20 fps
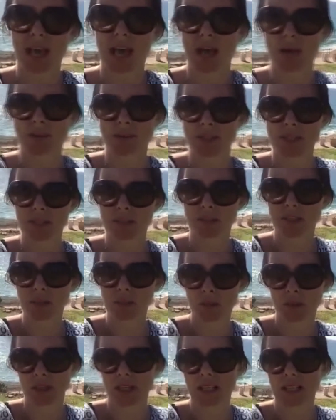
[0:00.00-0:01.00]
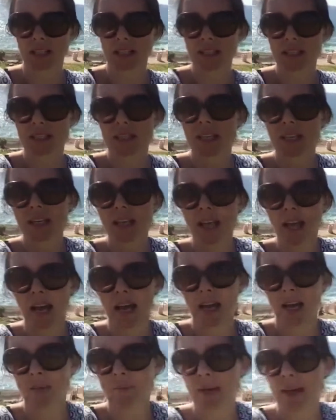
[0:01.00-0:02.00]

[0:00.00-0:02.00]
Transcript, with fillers: absolutely brilliant um,